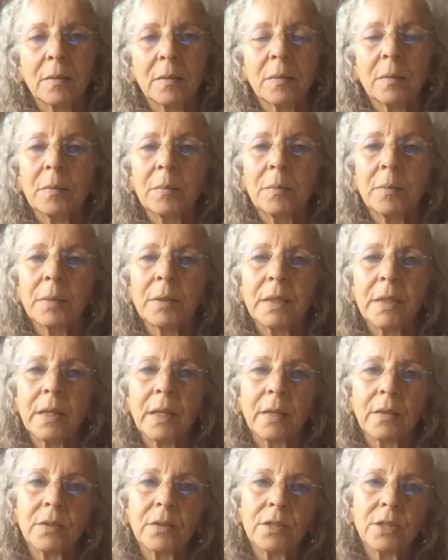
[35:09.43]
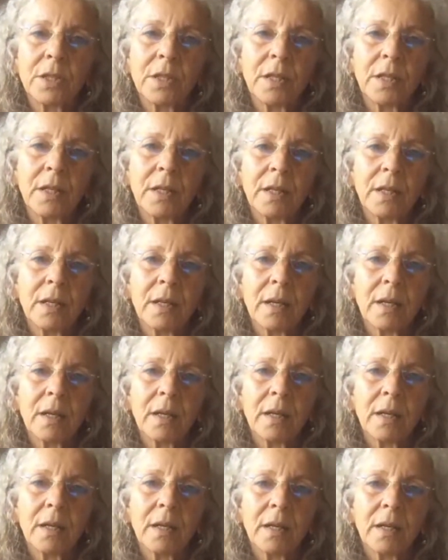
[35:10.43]
put the energy
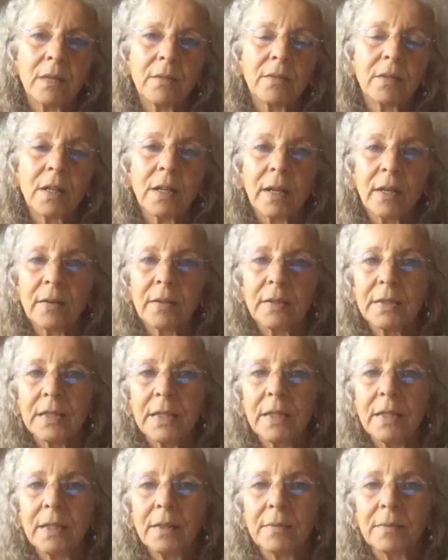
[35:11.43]
of clarity,